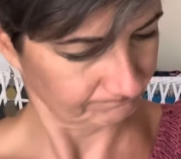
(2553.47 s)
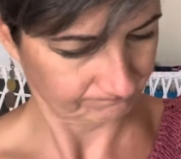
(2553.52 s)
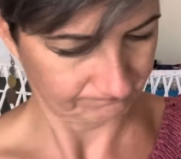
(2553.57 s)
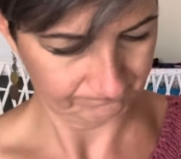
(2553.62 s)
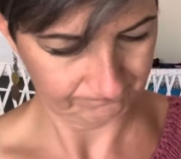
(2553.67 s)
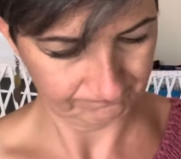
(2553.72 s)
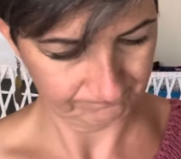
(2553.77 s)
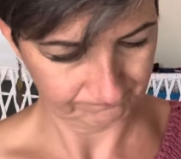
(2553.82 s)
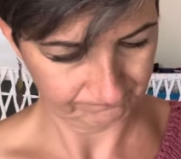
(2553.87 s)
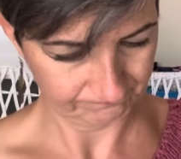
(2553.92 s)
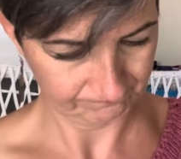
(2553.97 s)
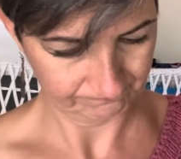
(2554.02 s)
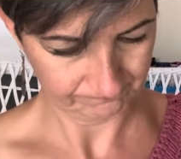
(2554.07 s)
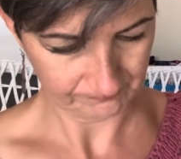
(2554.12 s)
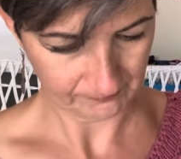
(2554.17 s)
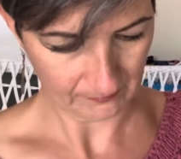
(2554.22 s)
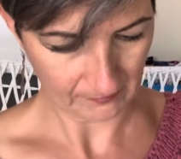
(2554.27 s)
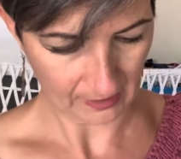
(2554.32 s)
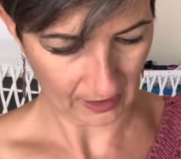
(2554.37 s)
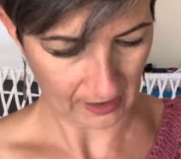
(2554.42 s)
mm,
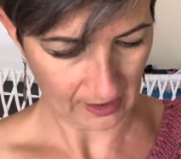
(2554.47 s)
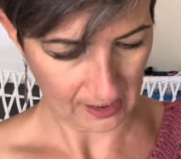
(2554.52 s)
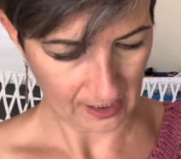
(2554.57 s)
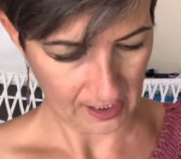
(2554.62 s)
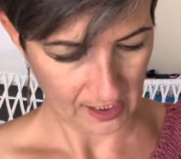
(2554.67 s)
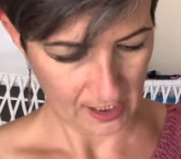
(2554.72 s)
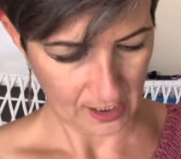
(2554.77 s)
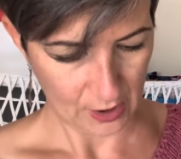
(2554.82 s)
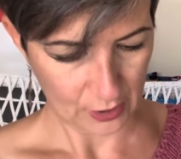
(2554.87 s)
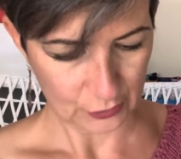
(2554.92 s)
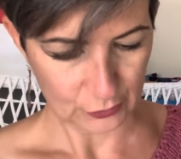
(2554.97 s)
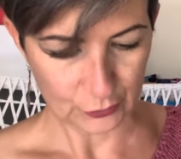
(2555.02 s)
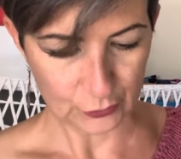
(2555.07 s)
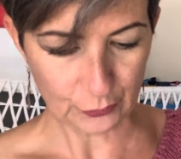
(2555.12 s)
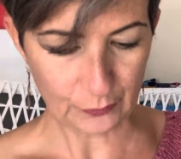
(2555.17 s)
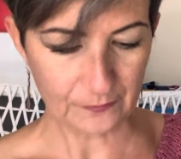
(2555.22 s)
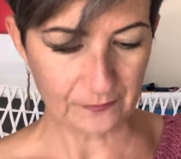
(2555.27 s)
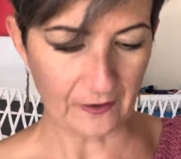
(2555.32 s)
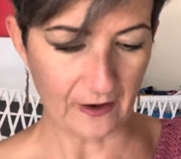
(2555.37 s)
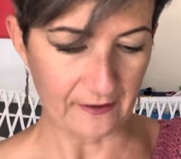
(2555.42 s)

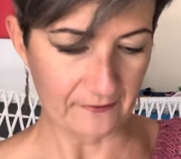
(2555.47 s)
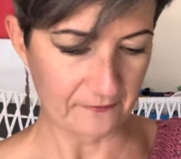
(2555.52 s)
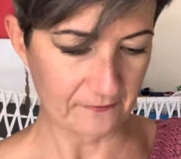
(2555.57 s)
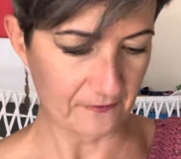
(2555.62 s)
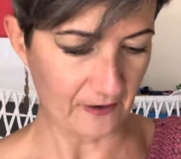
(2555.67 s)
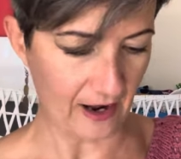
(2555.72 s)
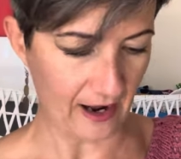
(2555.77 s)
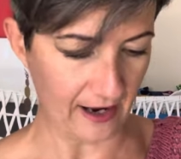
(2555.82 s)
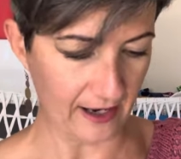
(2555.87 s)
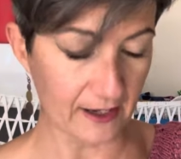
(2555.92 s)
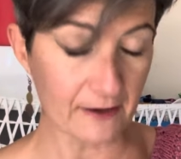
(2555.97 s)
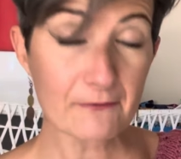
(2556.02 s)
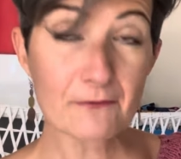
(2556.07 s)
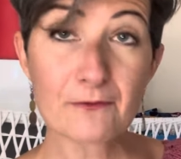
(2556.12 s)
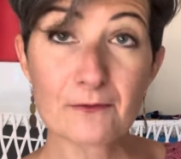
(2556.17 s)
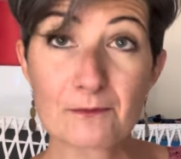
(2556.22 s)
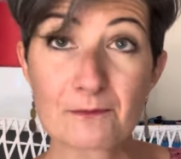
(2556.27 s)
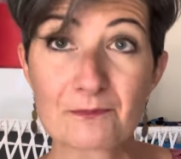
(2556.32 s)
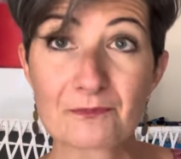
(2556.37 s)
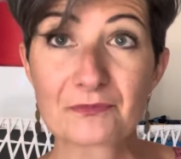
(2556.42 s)

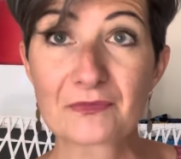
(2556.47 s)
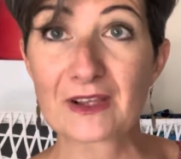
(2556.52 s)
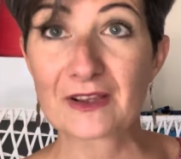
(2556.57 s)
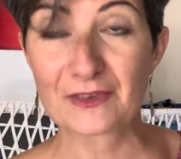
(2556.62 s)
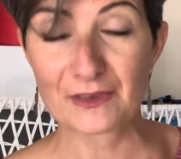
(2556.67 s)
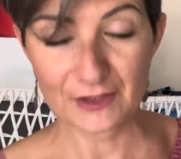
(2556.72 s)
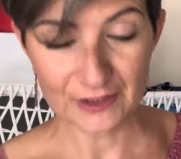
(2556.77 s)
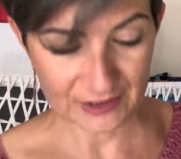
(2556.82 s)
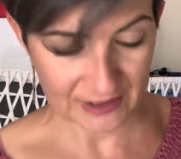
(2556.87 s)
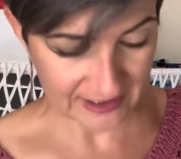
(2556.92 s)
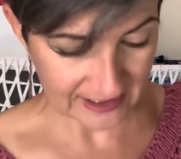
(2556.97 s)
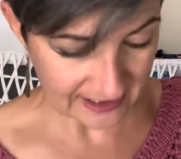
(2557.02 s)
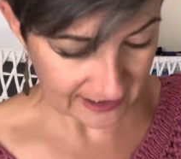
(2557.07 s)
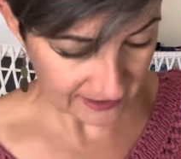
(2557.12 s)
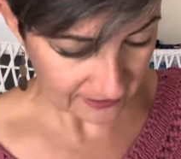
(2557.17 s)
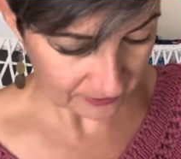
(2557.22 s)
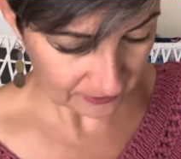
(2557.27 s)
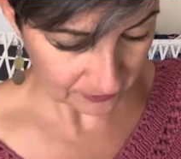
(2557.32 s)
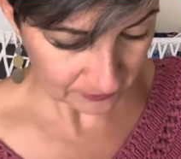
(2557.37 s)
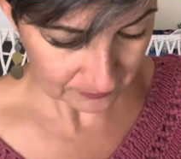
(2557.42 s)
255. The
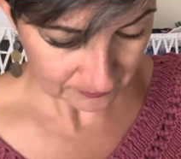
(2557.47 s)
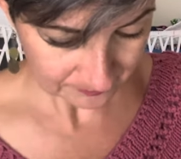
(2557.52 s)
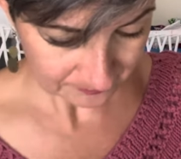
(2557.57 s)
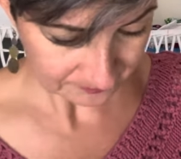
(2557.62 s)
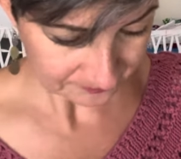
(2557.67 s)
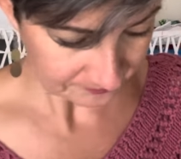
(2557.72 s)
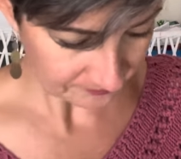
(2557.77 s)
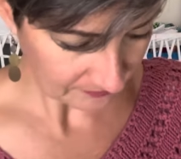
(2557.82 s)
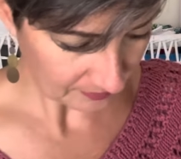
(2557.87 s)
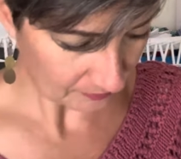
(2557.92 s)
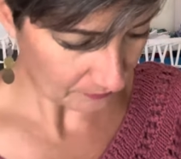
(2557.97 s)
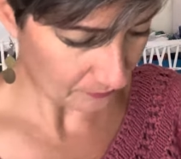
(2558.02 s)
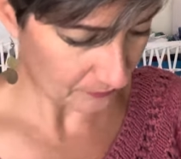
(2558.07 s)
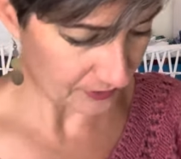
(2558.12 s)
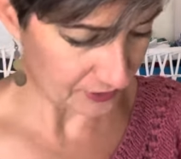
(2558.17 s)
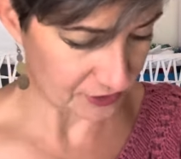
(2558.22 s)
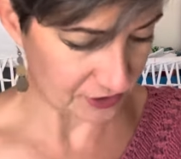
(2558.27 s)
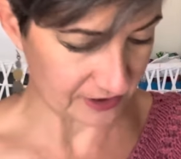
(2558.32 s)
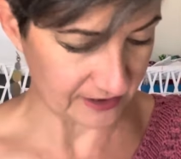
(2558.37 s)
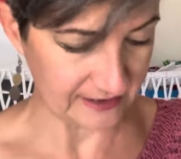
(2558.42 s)
teal,
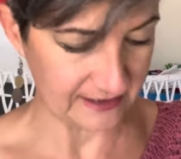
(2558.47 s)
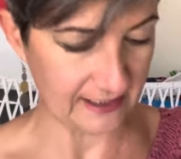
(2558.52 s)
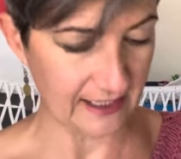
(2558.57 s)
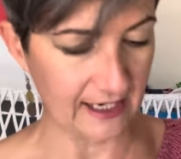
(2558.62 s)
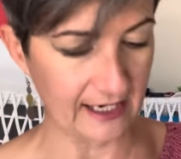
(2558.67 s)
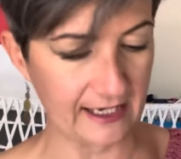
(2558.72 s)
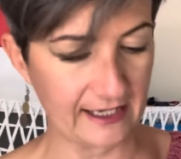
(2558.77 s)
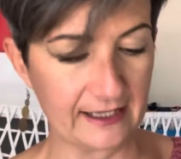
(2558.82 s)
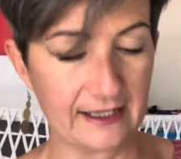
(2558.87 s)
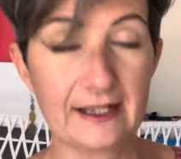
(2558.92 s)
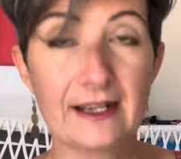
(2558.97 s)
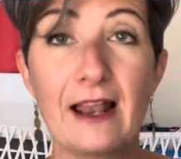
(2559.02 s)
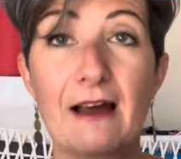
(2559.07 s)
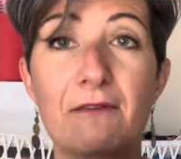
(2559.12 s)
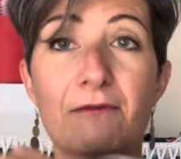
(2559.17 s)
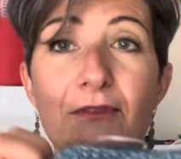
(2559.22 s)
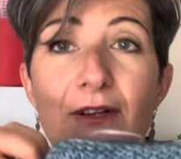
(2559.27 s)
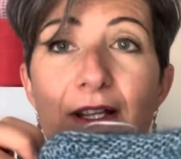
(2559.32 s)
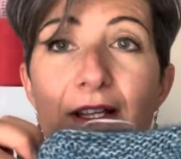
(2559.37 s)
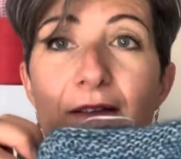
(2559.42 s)
which is a
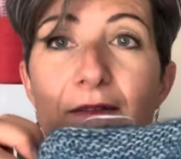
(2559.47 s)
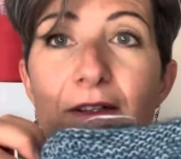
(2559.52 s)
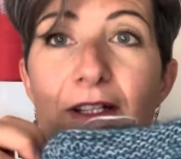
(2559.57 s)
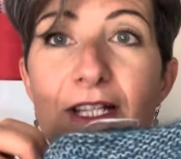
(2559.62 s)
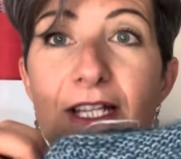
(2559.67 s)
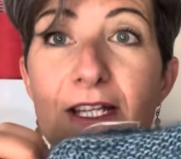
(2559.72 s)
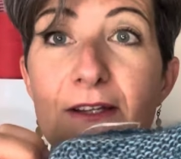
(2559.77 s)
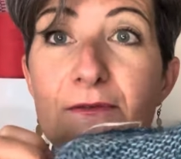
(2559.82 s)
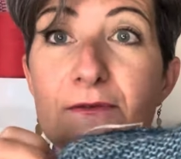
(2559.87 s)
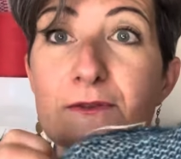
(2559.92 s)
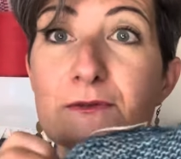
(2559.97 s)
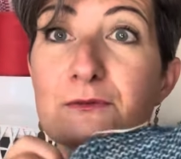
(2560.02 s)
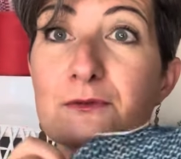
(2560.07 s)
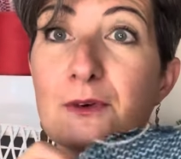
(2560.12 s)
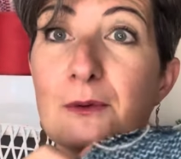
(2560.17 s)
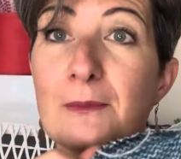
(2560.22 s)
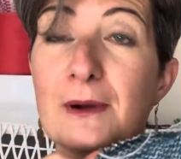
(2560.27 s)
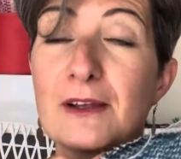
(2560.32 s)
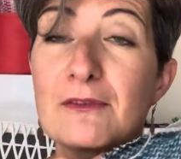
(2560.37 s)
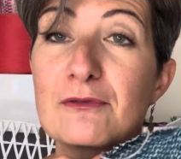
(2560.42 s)
lovely gift
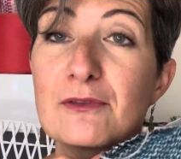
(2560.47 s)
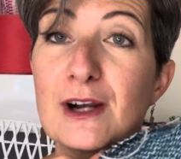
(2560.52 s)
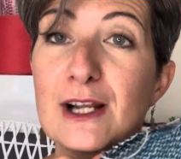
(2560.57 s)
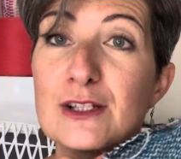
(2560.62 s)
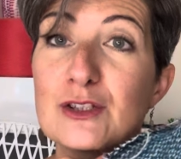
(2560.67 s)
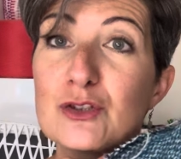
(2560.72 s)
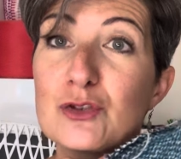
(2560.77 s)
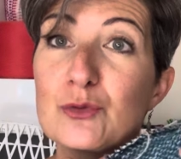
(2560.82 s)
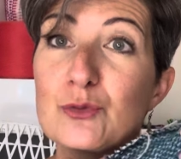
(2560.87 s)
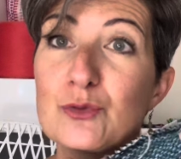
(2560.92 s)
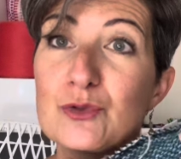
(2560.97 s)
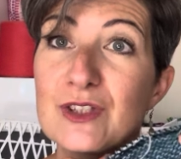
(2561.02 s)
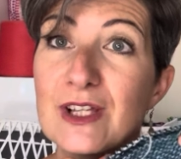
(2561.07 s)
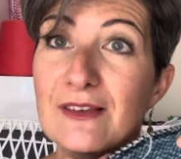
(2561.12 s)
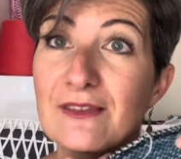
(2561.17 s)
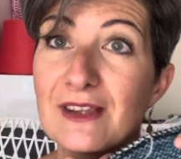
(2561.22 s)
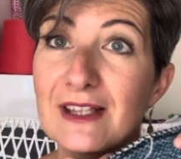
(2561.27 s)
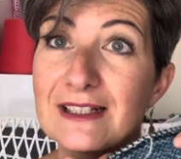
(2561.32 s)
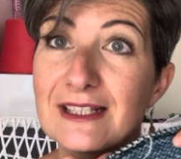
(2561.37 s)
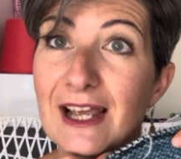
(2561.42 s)
from my friend
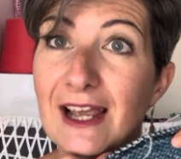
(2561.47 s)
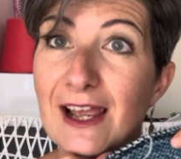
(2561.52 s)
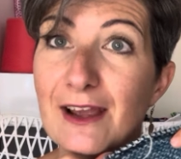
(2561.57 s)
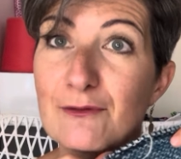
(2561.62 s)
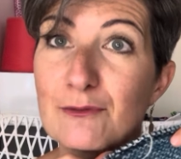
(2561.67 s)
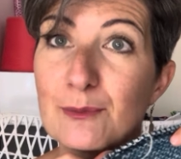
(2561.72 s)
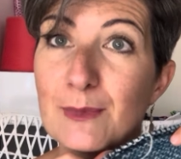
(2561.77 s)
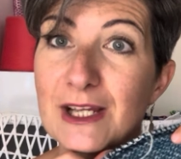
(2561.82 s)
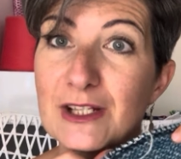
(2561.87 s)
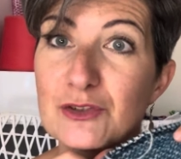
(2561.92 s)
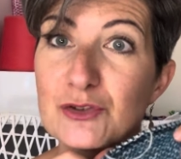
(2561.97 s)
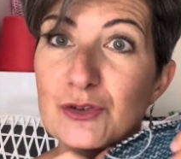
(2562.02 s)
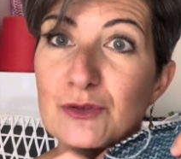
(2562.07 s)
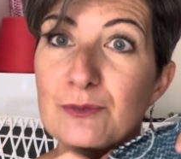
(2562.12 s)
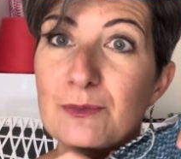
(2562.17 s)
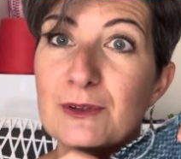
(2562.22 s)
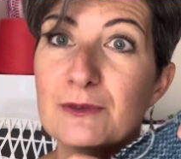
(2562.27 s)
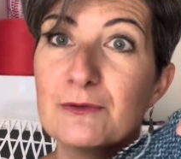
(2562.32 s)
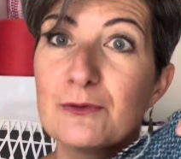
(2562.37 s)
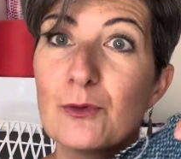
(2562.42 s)
Susan that I have mentioned
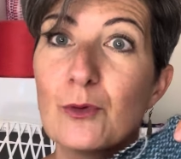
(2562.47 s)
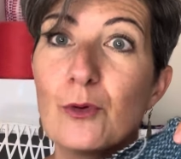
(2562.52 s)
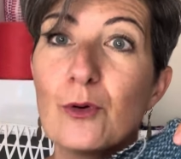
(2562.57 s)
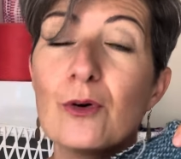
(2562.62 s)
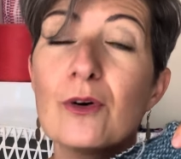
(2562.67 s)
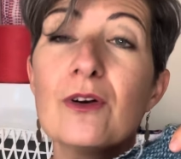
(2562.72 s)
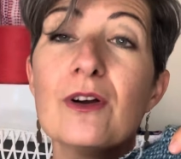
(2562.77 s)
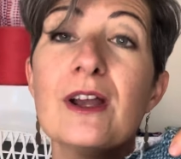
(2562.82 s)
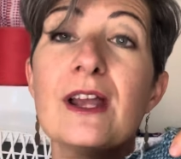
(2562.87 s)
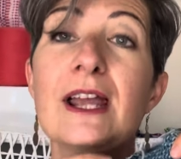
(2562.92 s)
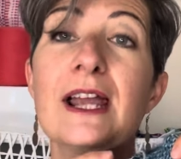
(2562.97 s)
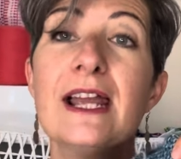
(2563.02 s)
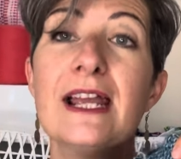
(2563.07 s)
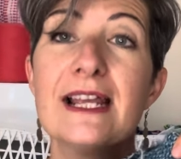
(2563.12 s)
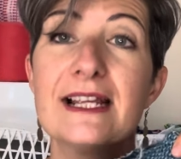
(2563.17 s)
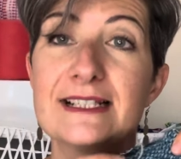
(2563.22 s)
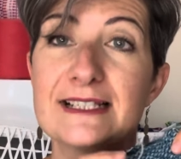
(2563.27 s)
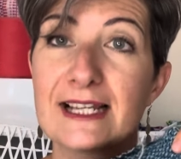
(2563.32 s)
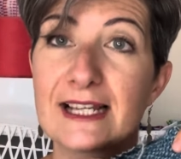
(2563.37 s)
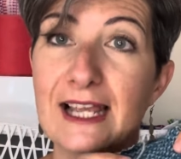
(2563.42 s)
before,
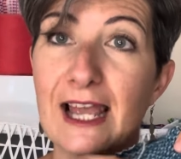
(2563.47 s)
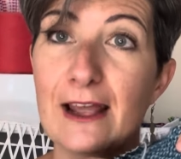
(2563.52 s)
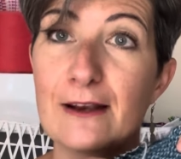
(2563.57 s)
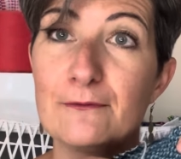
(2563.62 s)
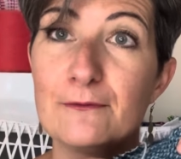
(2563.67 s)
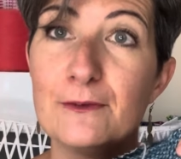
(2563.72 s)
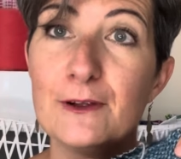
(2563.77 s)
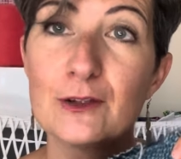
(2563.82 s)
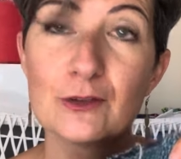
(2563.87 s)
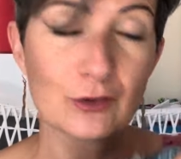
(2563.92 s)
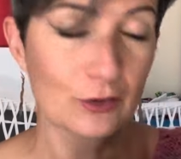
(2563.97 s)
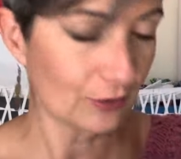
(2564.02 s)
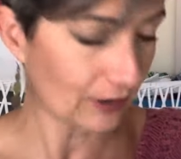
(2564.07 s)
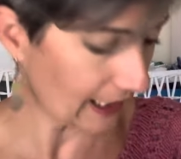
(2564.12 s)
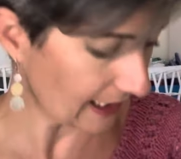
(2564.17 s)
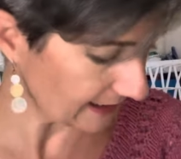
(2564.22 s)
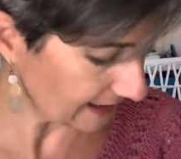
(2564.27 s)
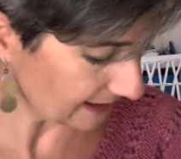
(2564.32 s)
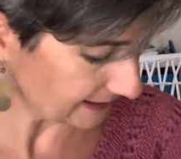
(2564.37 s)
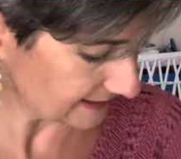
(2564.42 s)
is again
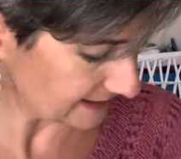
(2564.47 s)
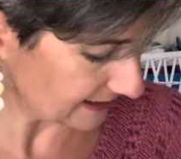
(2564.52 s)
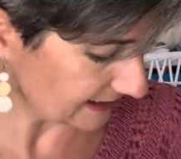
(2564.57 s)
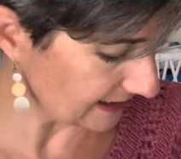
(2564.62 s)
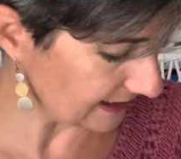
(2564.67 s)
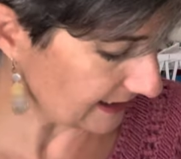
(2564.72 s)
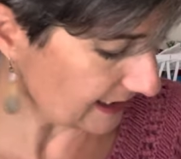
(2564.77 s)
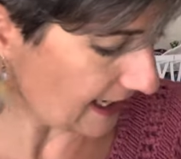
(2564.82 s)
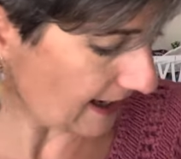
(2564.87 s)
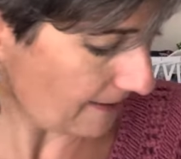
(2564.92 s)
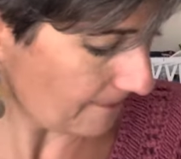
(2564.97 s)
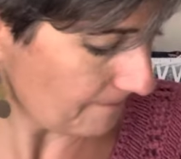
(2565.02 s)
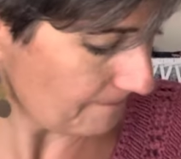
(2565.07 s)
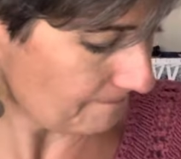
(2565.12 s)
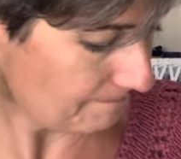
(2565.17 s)
Filcolana tilia